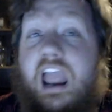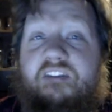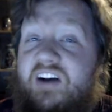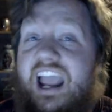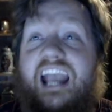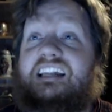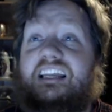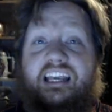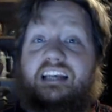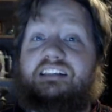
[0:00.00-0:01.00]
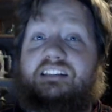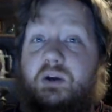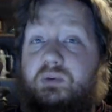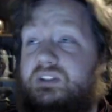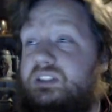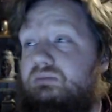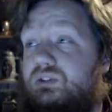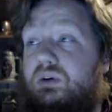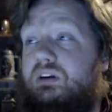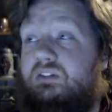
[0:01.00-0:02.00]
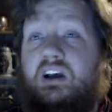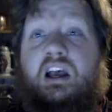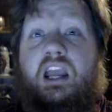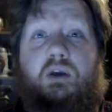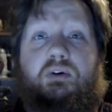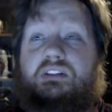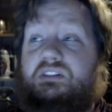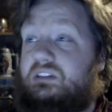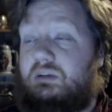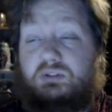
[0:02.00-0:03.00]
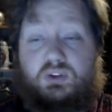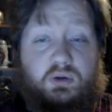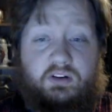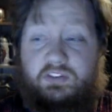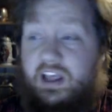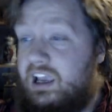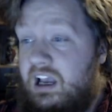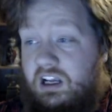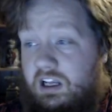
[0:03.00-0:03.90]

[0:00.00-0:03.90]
If I had to guess, it was some sort of like